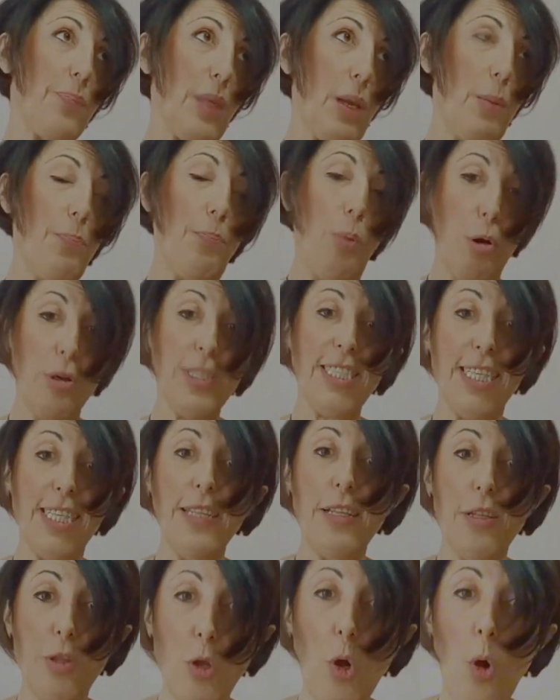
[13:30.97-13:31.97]
personally
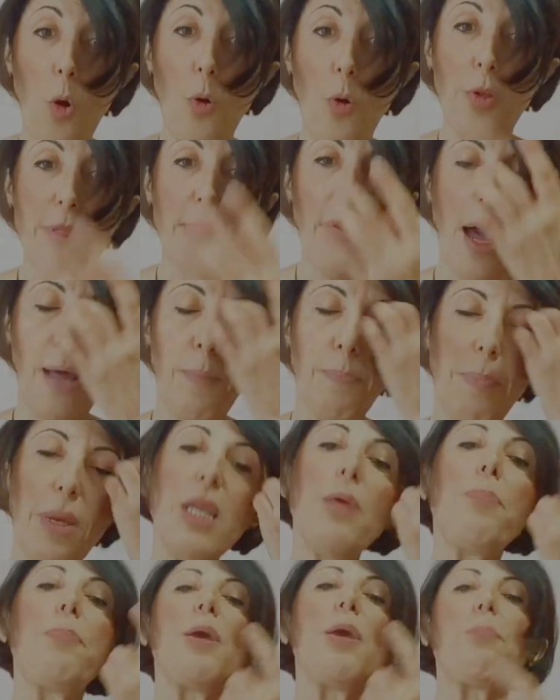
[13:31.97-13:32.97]
know that many
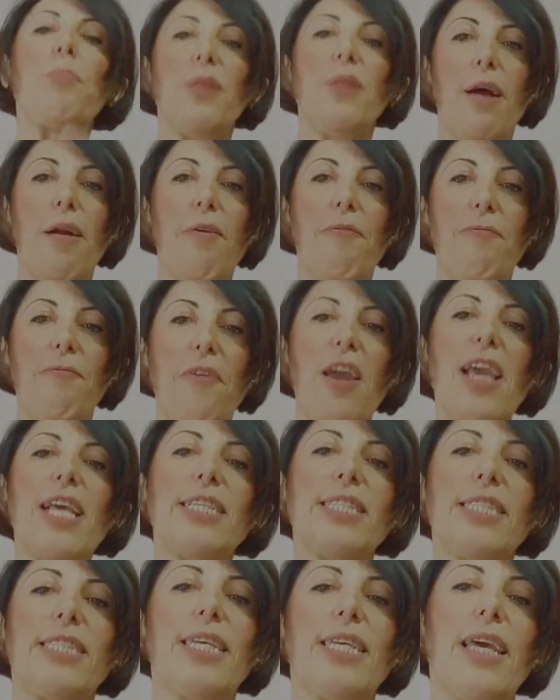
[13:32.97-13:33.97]
people are
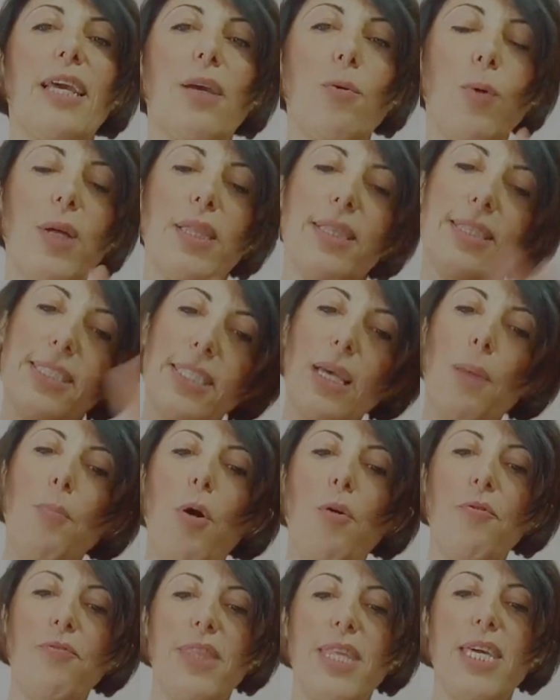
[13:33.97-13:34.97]
facing with some
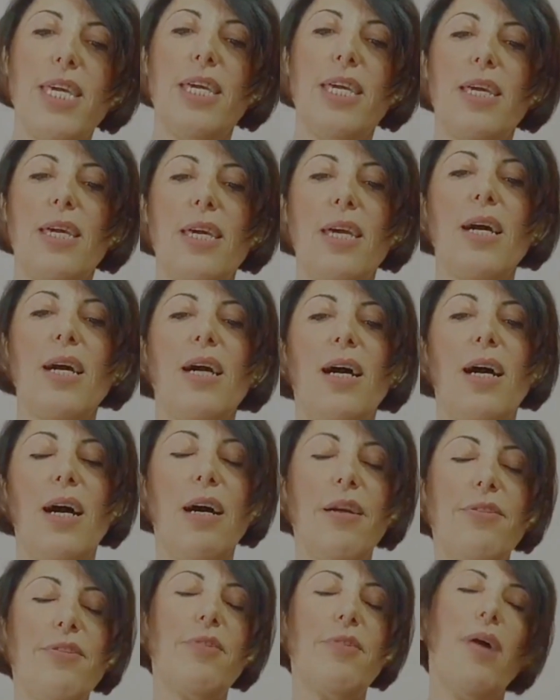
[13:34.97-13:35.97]
of the
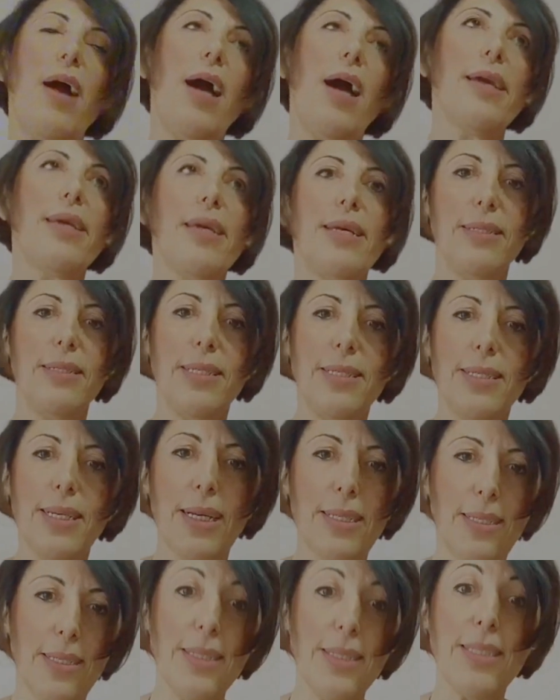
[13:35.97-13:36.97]
other high-end
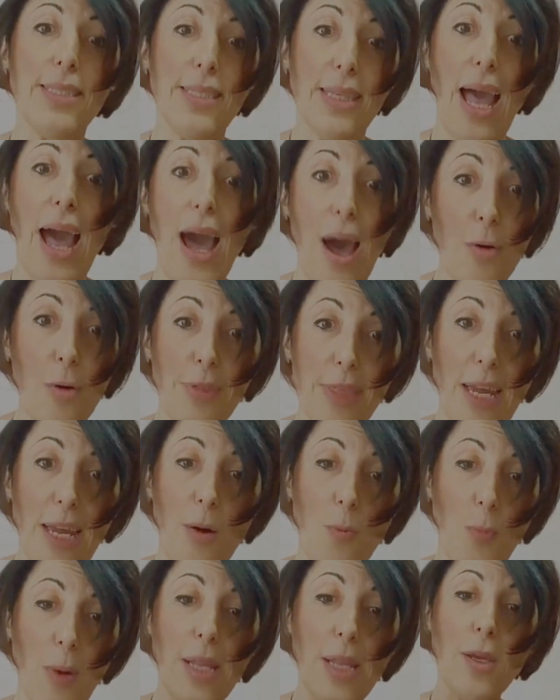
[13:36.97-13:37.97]
detectors out there
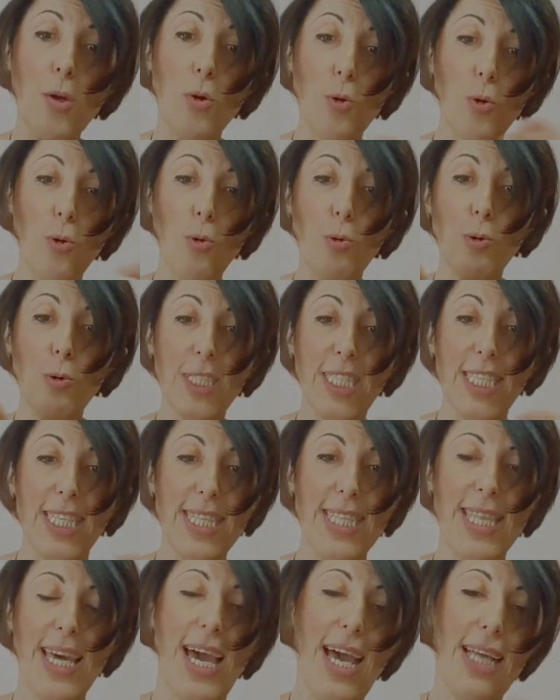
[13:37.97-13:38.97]
when you're using
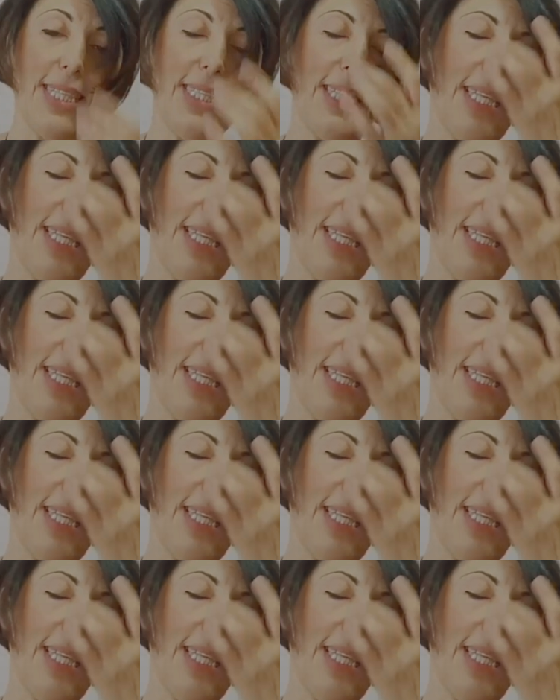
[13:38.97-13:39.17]
that